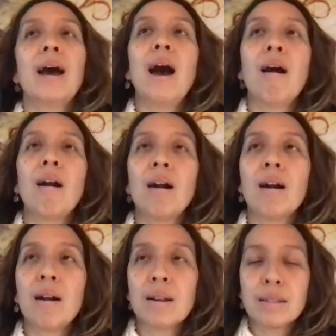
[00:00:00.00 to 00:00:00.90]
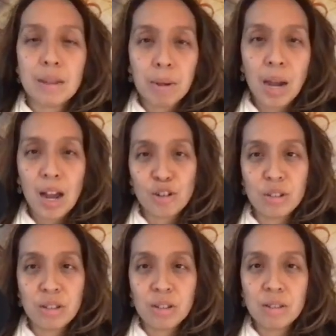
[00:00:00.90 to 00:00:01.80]
our
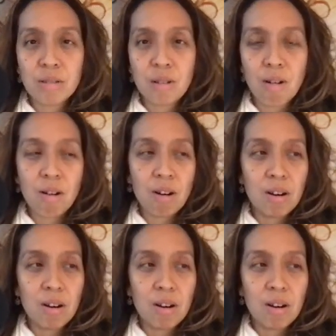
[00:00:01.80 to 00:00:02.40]
subconsciouses are